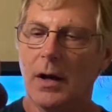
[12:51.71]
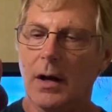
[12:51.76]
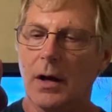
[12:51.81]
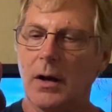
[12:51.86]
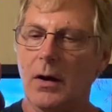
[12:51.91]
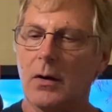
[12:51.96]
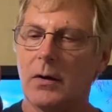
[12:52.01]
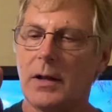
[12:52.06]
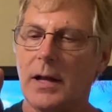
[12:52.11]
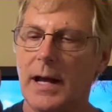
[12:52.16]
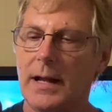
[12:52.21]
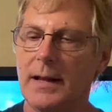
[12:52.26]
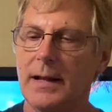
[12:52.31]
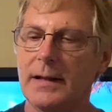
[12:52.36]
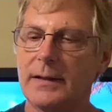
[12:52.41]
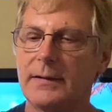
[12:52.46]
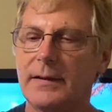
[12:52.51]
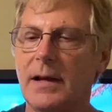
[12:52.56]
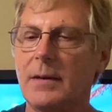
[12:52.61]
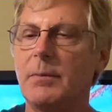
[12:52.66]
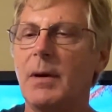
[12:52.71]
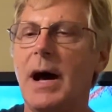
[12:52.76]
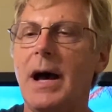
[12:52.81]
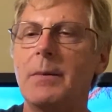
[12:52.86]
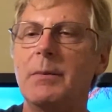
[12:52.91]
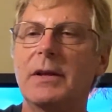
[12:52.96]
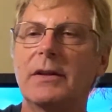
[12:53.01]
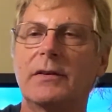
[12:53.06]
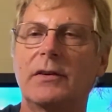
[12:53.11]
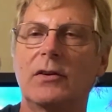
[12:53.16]
Okay, let's say bye,
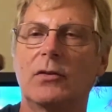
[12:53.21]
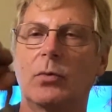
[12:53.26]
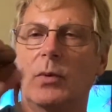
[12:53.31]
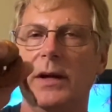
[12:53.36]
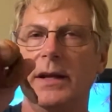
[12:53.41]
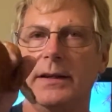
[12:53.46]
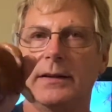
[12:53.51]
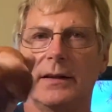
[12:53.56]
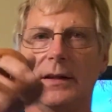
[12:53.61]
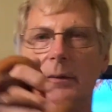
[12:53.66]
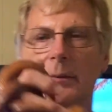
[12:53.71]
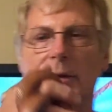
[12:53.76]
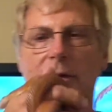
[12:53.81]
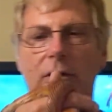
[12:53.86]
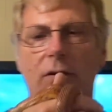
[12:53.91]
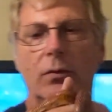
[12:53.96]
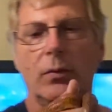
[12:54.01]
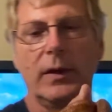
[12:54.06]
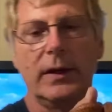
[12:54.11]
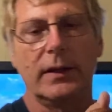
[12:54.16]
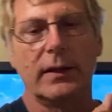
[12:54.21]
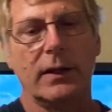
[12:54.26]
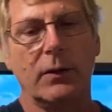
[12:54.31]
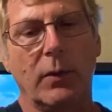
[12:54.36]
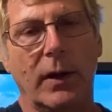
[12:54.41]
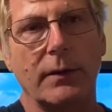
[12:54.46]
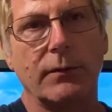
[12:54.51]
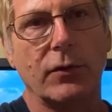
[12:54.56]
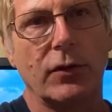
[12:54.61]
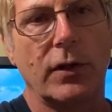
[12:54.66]
Mrs. Weasley. Mrs. Weasley,
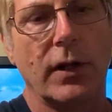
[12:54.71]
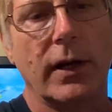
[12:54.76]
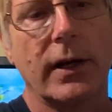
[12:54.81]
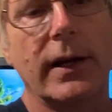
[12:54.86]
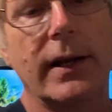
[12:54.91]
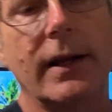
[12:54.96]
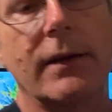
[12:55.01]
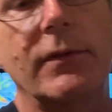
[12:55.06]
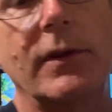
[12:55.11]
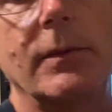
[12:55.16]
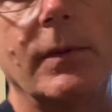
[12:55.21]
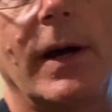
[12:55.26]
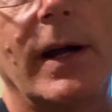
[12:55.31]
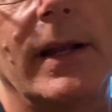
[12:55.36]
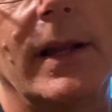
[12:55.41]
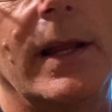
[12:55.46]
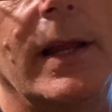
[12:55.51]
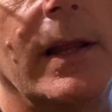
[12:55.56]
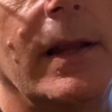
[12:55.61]
wave your tongue at everybody.